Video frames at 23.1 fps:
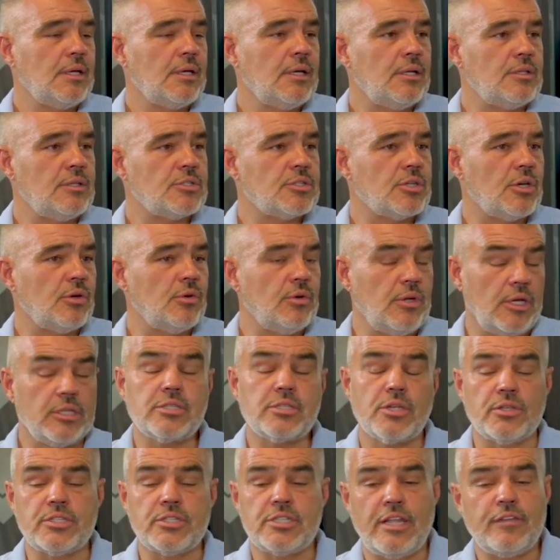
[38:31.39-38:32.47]
And so it's
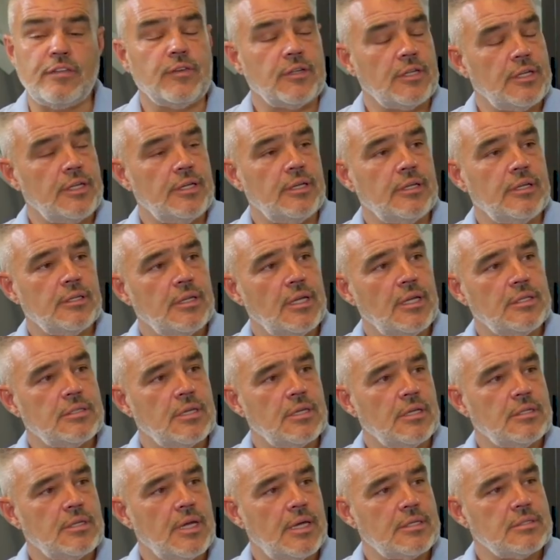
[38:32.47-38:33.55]
definitely,
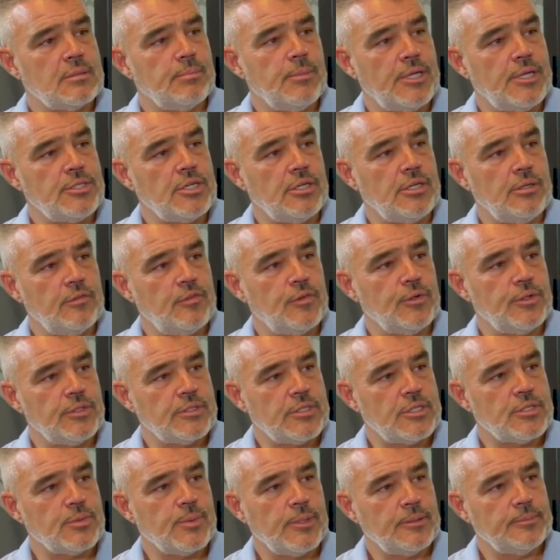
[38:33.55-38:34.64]
it has a major influence
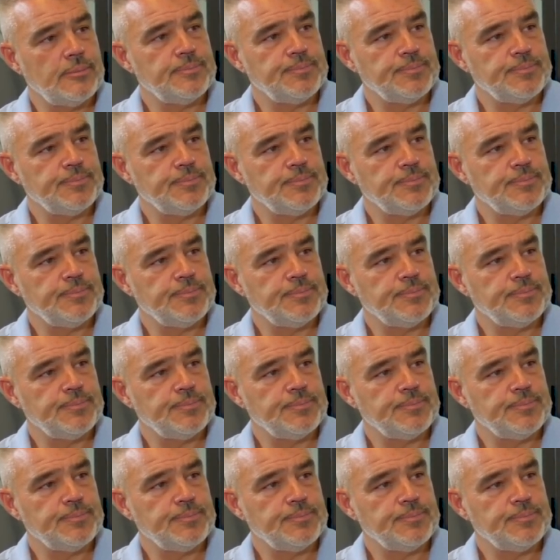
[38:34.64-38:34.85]
as well.